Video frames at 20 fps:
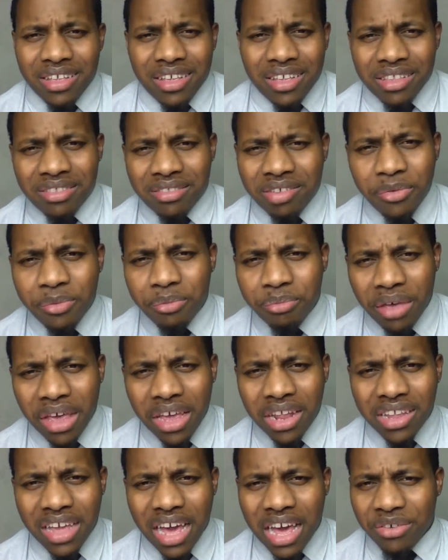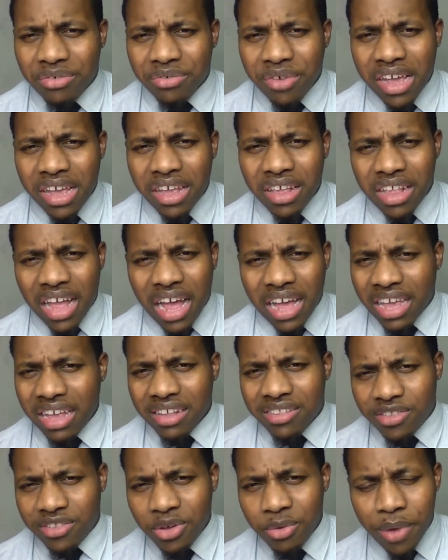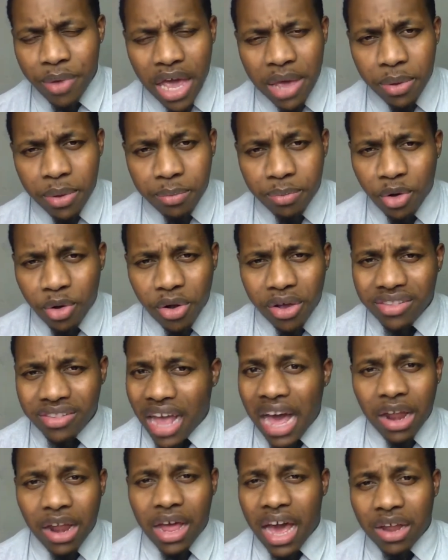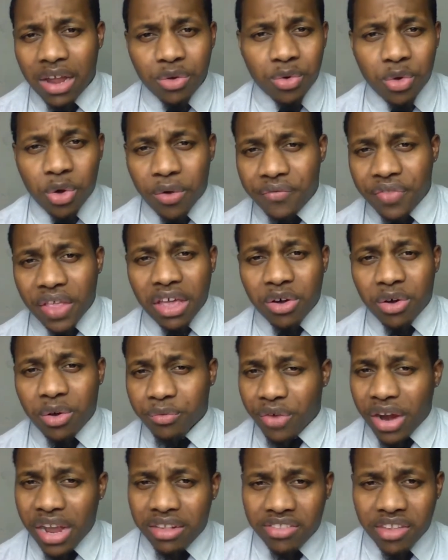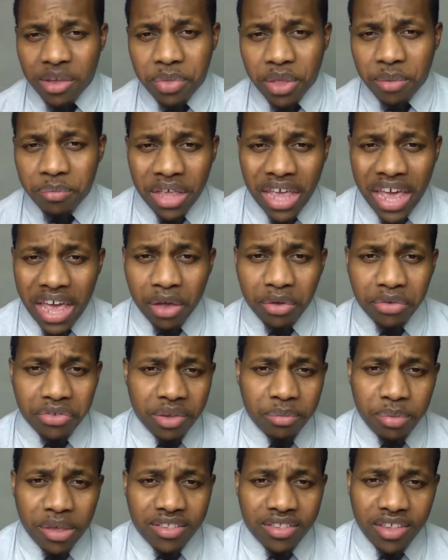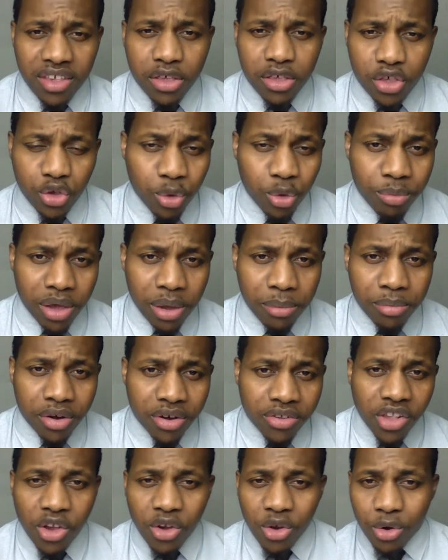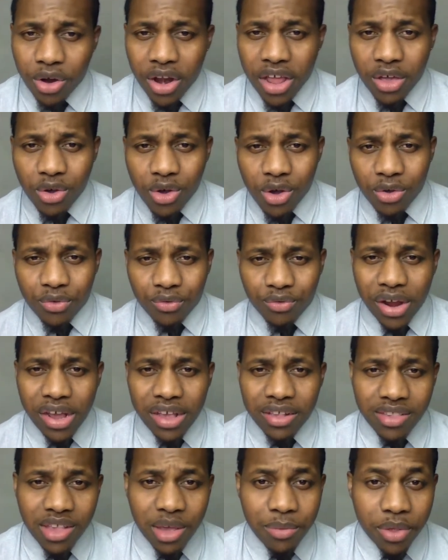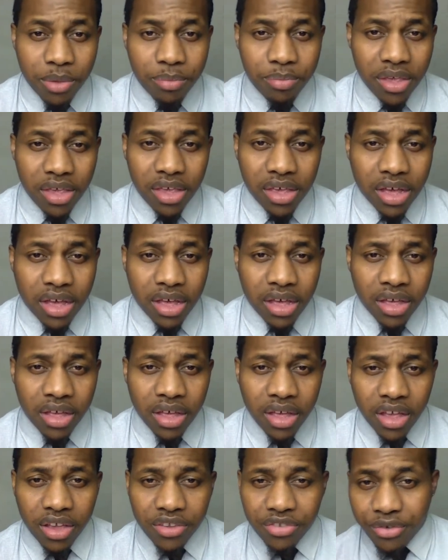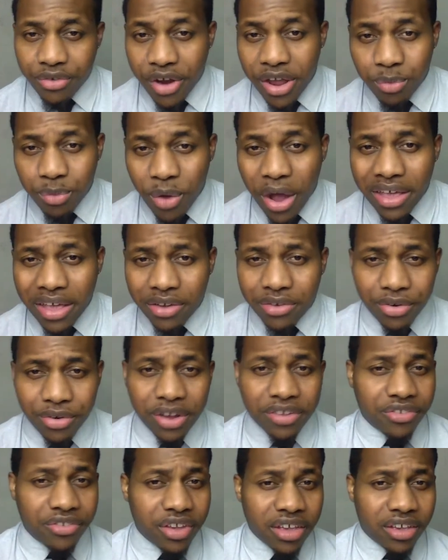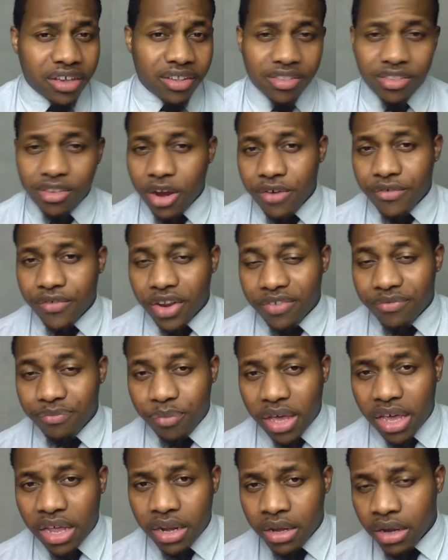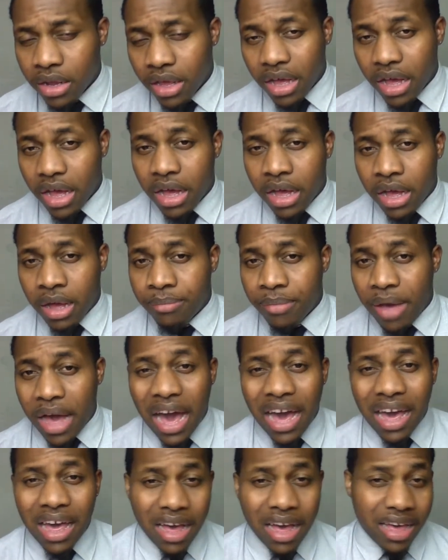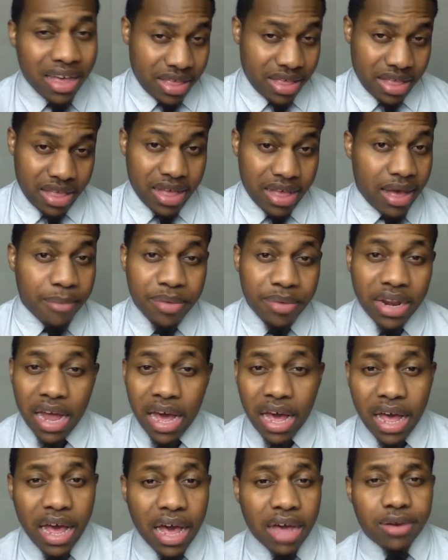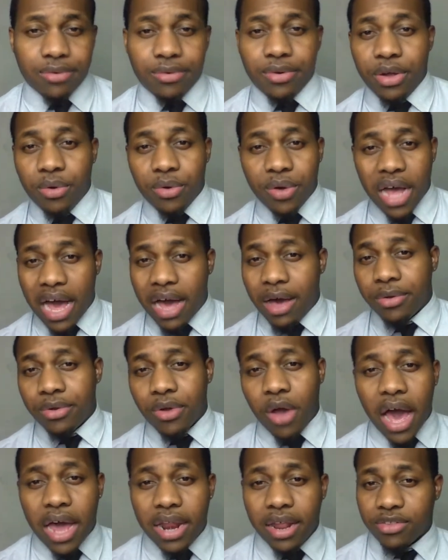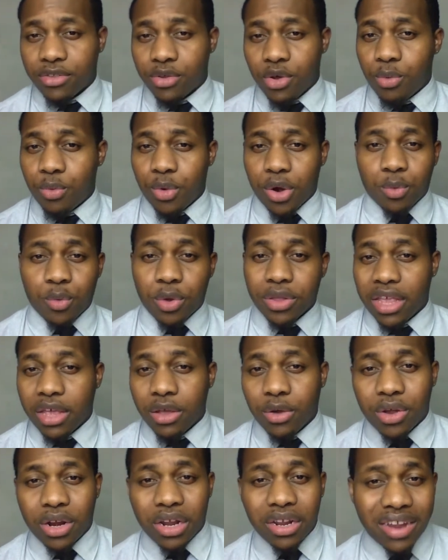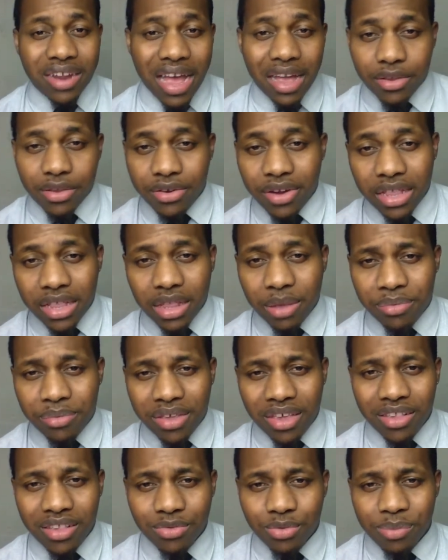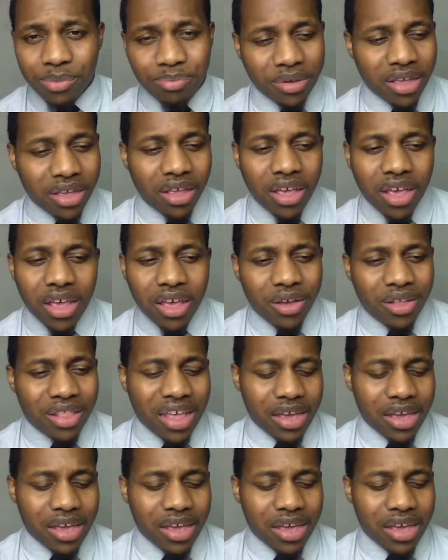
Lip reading: men got to raise, I guess 2 baby boys. I don't know if they gonna raise them to be LGBTQ members or they gonna raise them to be straight white Christian conservative men. I mean, I don't know. I don't know how that's gonna work. What they gonna indoctrinate them kids with? But like